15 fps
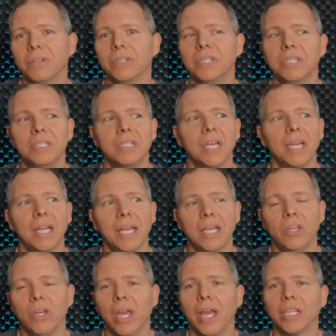saying, hey,
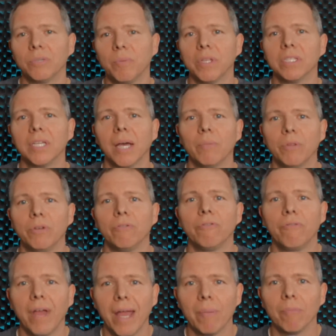you can't spend time with your
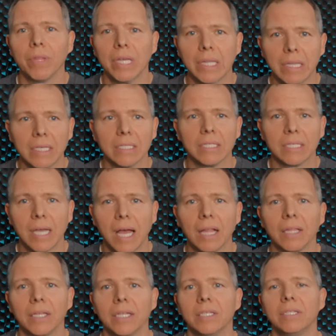family this
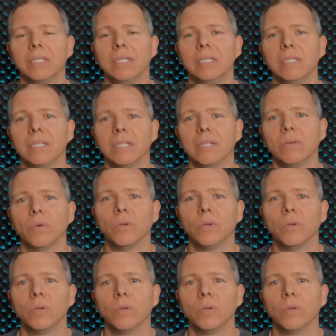holiday season,